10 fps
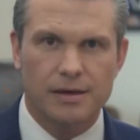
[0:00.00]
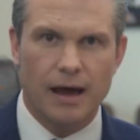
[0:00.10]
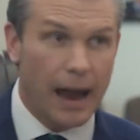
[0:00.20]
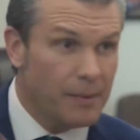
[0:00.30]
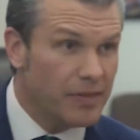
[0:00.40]

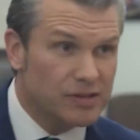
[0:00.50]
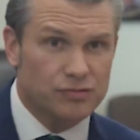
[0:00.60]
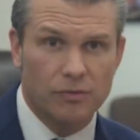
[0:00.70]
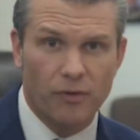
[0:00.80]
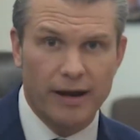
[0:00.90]
I'm in this
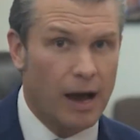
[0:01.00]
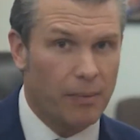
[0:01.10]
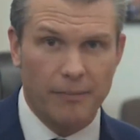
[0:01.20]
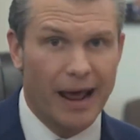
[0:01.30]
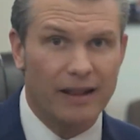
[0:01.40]
room right now,
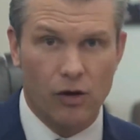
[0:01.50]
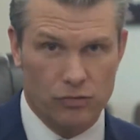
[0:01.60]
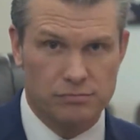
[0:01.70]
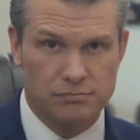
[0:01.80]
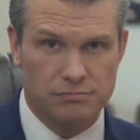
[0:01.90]
but I'm not
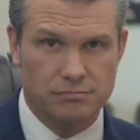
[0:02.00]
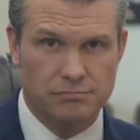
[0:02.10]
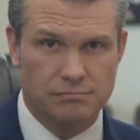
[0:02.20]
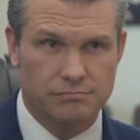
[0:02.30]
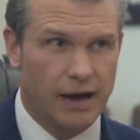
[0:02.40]
alone.
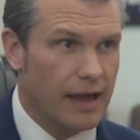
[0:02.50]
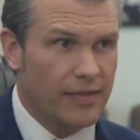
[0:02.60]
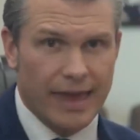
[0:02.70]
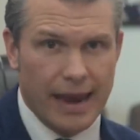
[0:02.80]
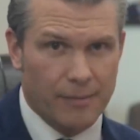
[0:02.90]
Behind
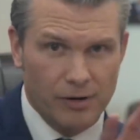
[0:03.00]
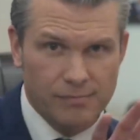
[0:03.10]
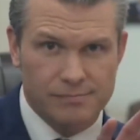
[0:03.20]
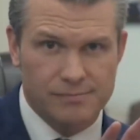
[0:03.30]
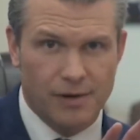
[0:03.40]
the camera
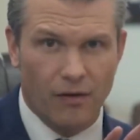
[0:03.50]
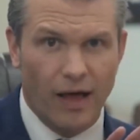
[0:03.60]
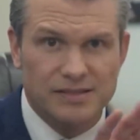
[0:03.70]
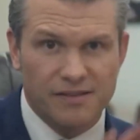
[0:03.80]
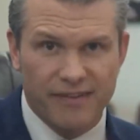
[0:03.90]
are
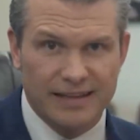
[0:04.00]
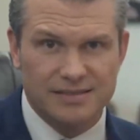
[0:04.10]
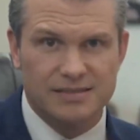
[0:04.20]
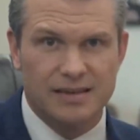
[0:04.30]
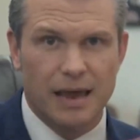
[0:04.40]
lots of
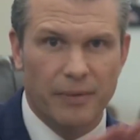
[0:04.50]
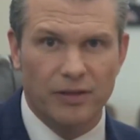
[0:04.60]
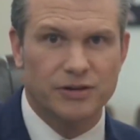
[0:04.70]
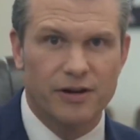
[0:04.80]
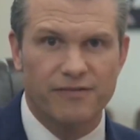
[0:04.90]
vets and
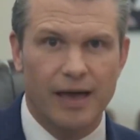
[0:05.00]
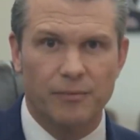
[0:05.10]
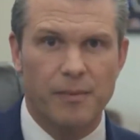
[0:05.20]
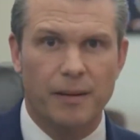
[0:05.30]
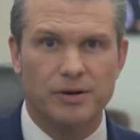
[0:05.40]
military
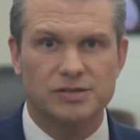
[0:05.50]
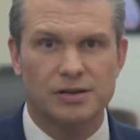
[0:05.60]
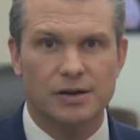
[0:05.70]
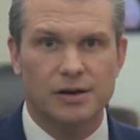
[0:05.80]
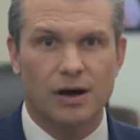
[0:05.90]
family members,
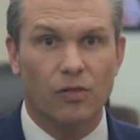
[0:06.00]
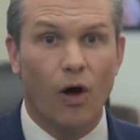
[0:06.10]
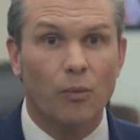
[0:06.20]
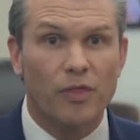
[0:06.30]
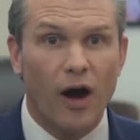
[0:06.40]

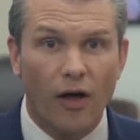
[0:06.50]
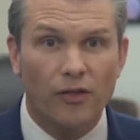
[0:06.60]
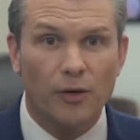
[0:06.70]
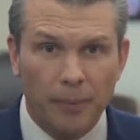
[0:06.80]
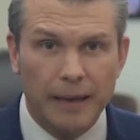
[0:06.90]
along with
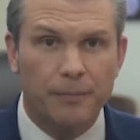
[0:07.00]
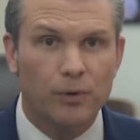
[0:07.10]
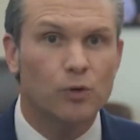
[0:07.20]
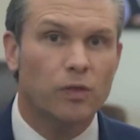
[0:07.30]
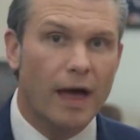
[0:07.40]
other people
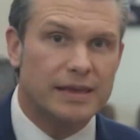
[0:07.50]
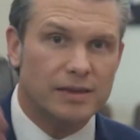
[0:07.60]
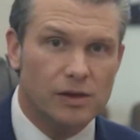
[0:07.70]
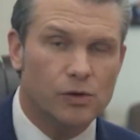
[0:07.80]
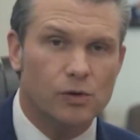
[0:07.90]
who, like
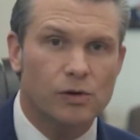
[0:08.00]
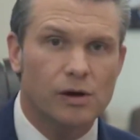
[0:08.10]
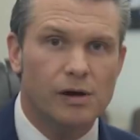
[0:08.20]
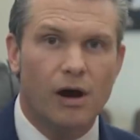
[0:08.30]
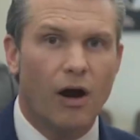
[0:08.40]
you,
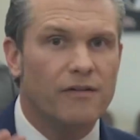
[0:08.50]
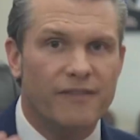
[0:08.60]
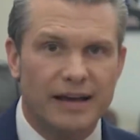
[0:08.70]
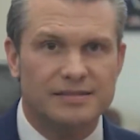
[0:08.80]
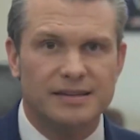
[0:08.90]
are
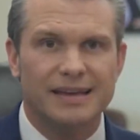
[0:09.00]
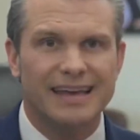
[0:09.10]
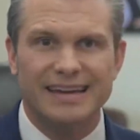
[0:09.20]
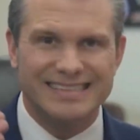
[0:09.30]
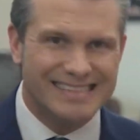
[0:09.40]
invested
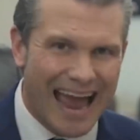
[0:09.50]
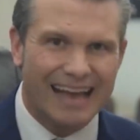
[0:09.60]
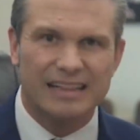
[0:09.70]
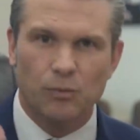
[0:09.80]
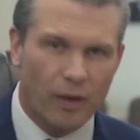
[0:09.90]
in
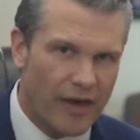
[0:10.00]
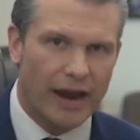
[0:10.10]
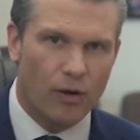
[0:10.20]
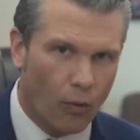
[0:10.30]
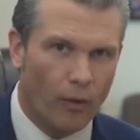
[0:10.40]
exactly what
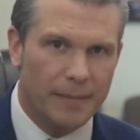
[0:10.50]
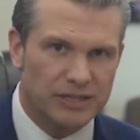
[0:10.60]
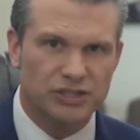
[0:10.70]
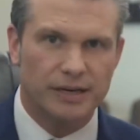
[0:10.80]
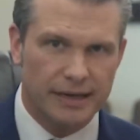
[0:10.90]
that core
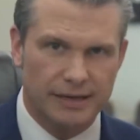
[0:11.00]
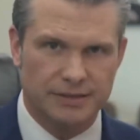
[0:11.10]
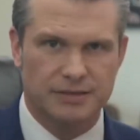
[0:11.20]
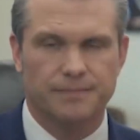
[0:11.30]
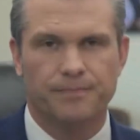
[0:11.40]
mission is.